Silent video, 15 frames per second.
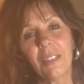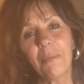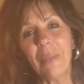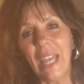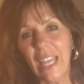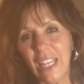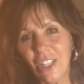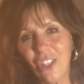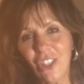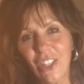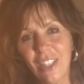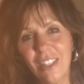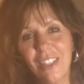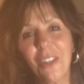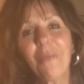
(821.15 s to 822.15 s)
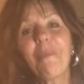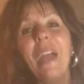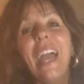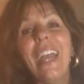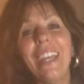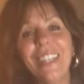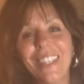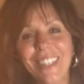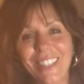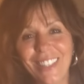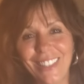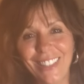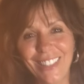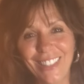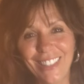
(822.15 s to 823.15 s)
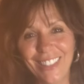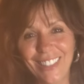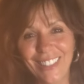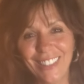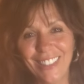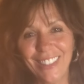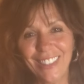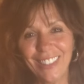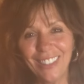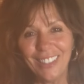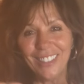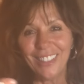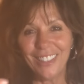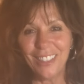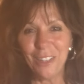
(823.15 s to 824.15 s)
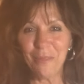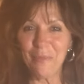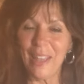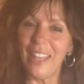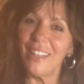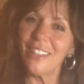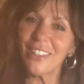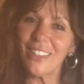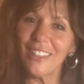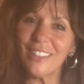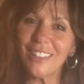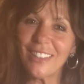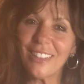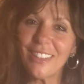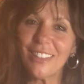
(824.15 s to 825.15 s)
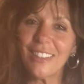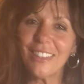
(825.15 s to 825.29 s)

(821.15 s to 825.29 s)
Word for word: Patient. You're patient. You're patient.